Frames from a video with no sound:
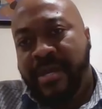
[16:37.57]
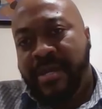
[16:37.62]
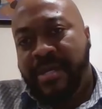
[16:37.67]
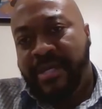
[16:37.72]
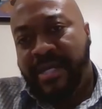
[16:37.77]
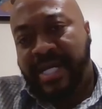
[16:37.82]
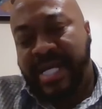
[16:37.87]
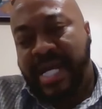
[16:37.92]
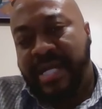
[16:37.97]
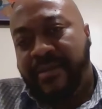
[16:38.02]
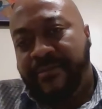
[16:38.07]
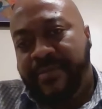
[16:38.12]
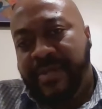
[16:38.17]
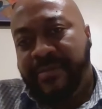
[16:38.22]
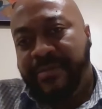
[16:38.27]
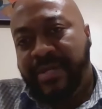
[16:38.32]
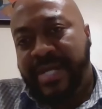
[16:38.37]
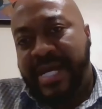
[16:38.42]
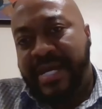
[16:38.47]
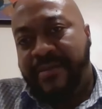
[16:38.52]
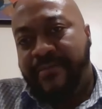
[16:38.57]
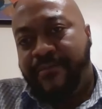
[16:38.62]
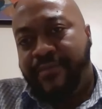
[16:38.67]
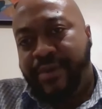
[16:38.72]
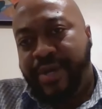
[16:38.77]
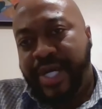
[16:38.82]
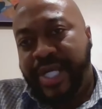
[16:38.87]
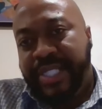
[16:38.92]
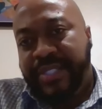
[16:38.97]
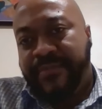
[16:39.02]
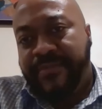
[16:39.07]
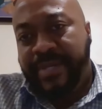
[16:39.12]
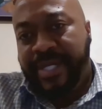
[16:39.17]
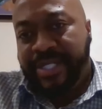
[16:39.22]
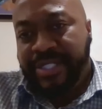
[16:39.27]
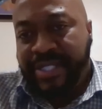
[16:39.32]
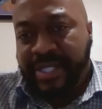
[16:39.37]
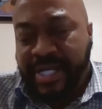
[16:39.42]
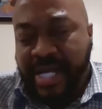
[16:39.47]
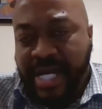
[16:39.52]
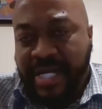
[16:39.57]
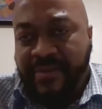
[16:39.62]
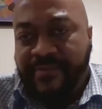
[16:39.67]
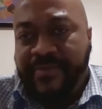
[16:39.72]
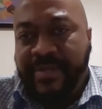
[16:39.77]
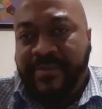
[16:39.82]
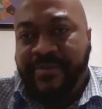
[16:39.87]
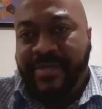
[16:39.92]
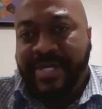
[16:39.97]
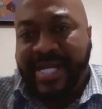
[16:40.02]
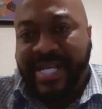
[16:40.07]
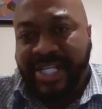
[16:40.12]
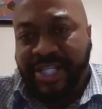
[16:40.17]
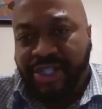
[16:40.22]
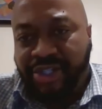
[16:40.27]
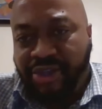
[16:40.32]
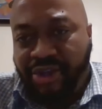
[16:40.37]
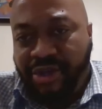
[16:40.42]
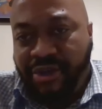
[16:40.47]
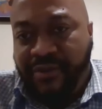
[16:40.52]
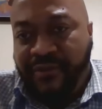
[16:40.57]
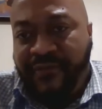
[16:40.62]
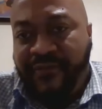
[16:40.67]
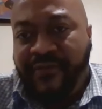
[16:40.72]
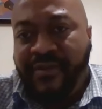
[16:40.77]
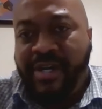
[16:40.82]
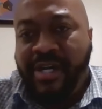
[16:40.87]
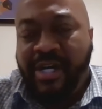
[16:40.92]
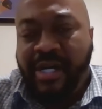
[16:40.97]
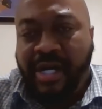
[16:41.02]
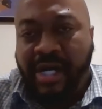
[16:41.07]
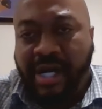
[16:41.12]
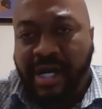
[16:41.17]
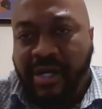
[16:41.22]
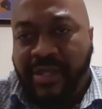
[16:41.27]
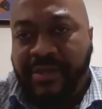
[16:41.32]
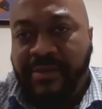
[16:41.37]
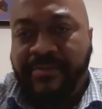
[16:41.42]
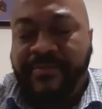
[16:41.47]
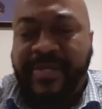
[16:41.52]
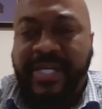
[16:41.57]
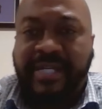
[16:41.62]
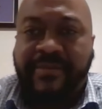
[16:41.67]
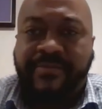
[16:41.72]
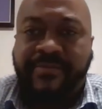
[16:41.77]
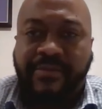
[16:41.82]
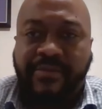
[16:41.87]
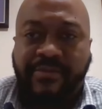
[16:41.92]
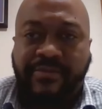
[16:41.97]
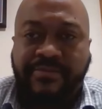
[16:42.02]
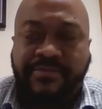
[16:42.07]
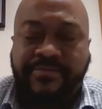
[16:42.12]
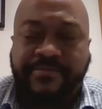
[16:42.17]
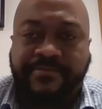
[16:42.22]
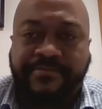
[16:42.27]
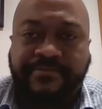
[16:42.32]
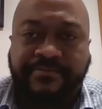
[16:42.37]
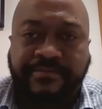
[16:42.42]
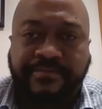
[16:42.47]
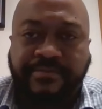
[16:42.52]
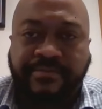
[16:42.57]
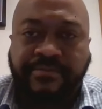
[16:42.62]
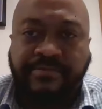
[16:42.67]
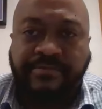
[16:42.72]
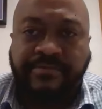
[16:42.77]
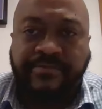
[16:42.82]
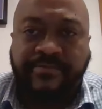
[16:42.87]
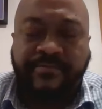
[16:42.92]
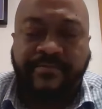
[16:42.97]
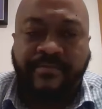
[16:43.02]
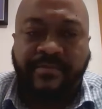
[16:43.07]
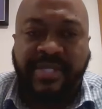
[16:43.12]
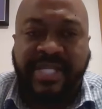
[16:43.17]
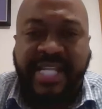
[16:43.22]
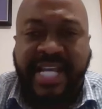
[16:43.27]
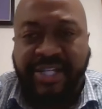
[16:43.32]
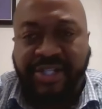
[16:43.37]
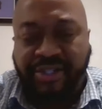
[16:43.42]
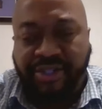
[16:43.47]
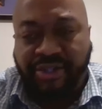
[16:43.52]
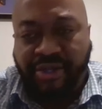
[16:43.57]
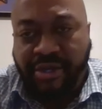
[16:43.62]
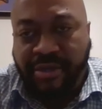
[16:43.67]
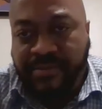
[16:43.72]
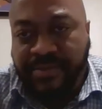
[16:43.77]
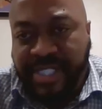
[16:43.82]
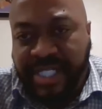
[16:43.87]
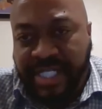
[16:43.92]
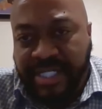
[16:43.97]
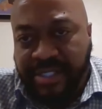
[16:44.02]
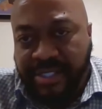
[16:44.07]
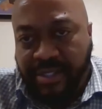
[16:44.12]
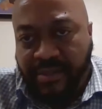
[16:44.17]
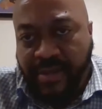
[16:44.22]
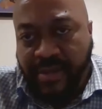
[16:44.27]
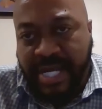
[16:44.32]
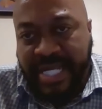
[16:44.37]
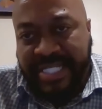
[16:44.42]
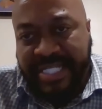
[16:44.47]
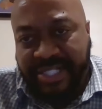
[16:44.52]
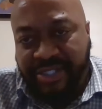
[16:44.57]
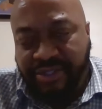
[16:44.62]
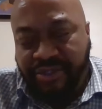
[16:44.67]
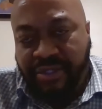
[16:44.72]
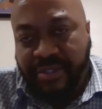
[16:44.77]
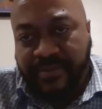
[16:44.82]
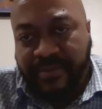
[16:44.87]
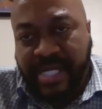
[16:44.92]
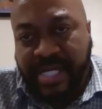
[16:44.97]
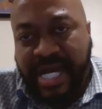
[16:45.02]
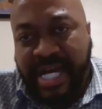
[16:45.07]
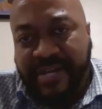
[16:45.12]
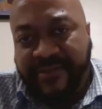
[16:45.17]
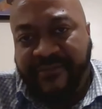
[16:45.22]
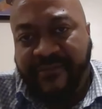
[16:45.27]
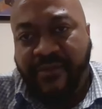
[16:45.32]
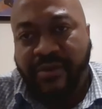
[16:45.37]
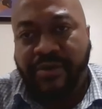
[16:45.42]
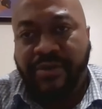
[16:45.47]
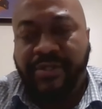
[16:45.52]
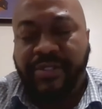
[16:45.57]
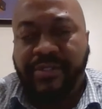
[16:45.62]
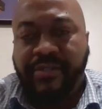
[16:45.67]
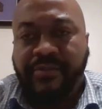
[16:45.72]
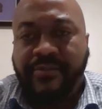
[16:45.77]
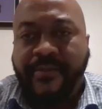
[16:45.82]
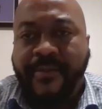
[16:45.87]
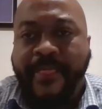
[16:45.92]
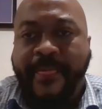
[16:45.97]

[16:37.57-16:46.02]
The kind of people that impress me is the kind of people that serve other people, that serve Jesus Christ, that serve God first.